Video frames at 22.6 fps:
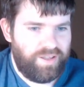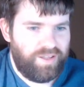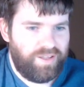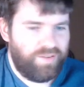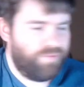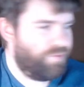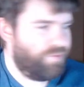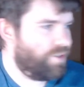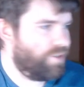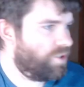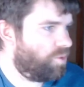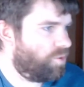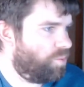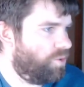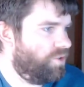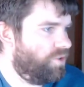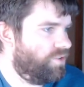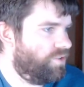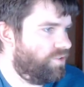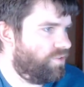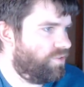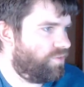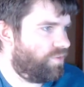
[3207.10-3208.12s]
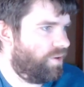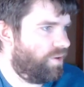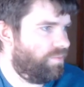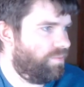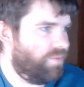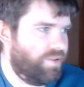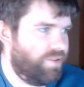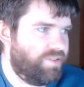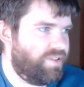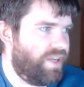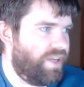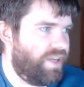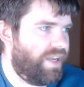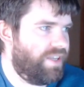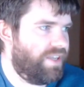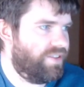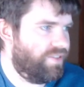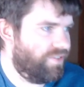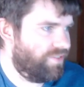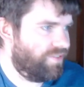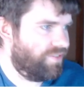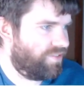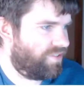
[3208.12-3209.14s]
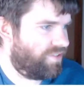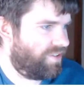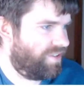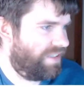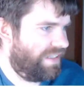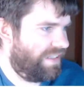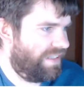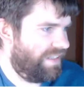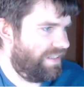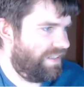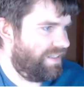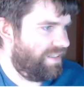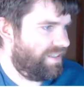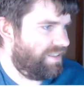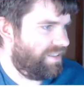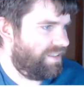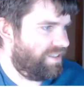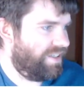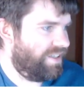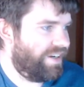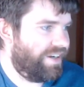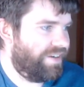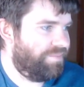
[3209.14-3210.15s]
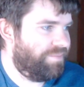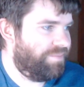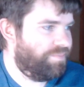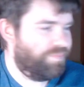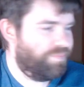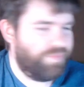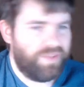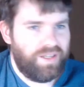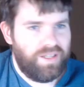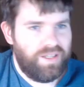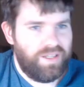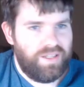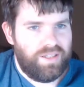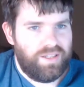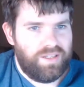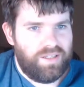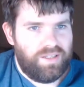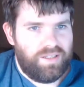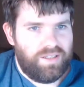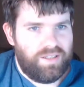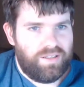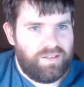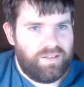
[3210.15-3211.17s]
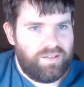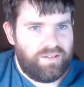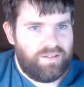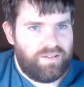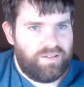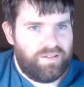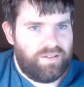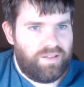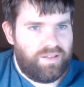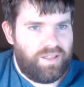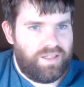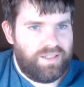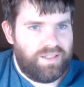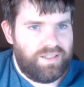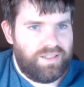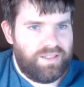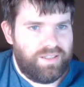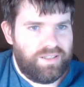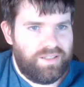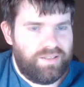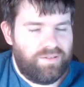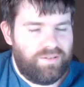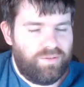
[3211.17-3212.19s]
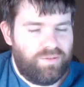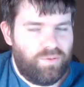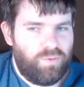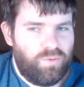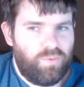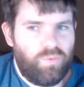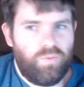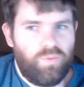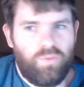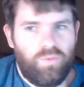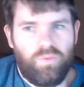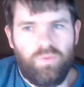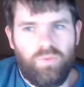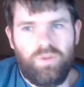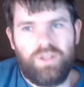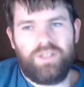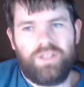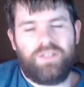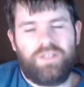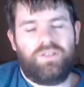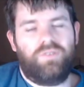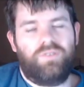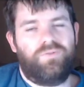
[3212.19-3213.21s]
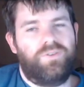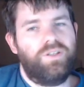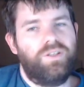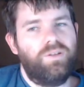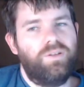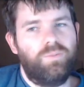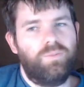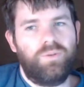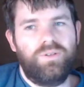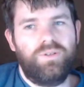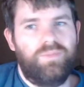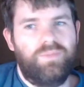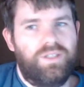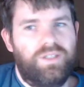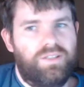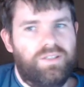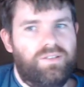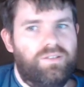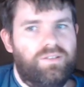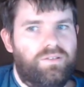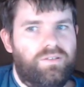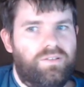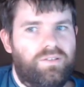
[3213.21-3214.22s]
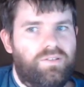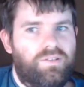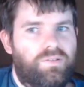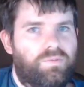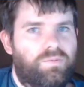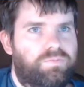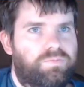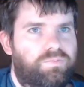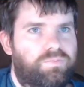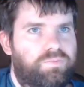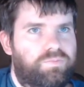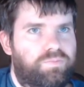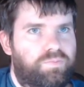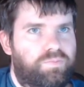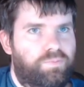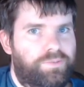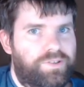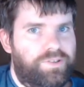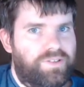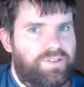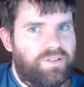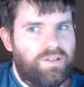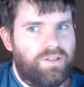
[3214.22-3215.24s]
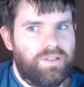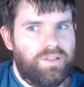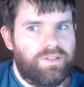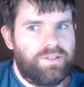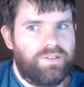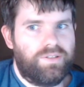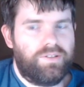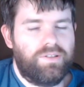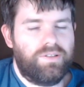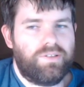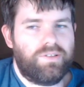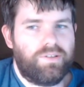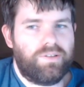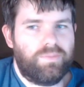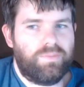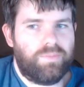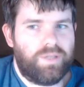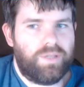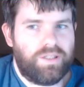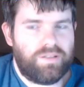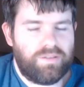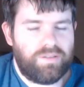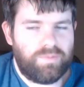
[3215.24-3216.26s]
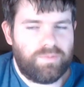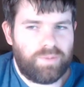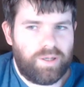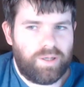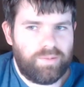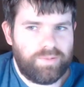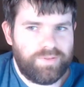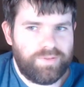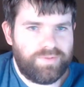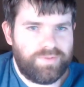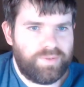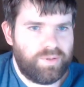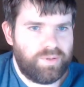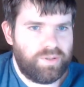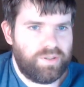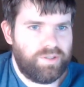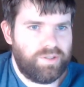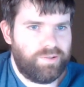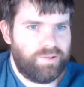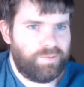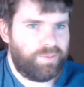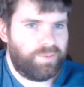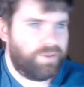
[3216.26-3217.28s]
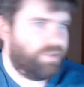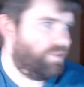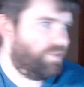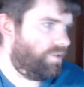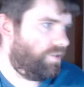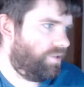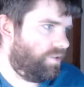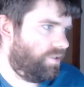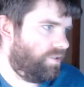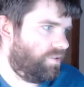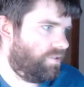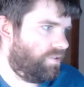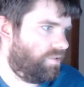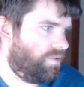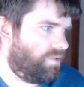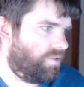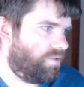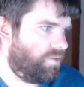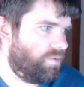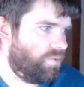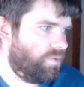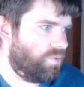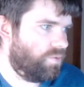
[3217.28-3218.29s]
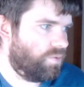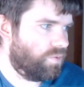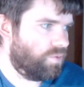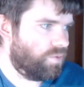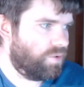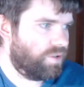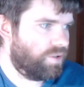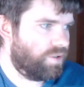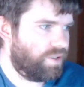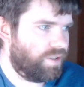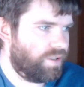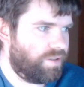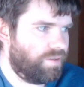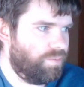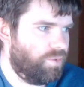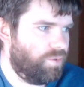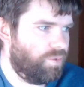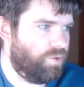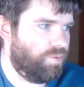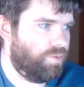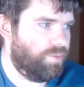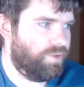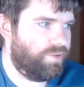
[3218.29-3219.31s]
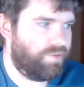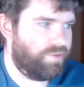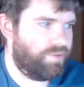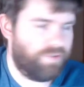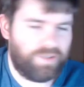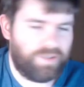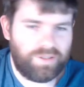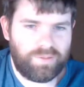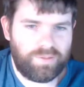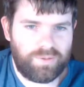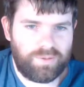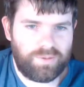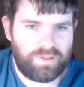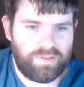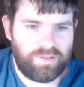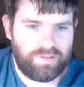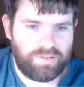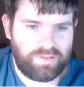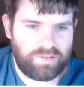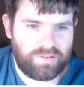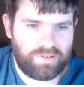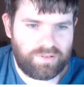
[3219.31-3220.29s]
Fingerprint is from the 10s. Yeah. Well, like the fingerprint method is still a decent method probably for the ESP32 at the moment, right? Because